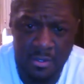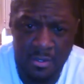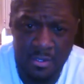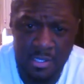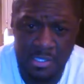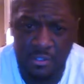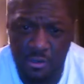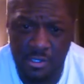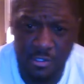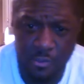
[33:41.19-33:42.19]
and started
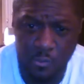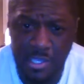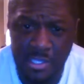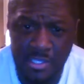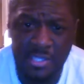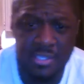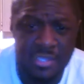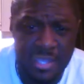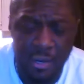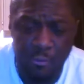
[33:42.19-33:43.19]
to win. And then the
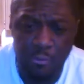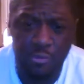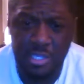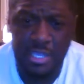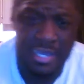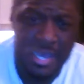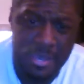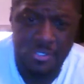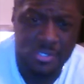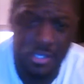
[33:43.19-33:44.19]
Heru clan hops
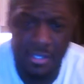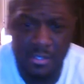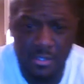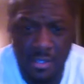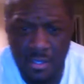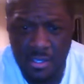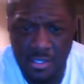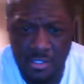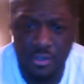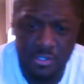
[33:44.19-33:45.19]
in and
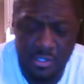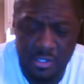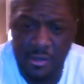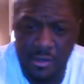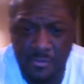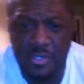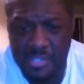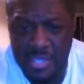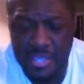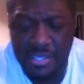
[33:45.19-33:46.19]
starts to tear up the Set
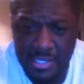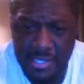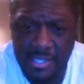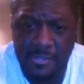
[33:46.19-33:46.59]
clan.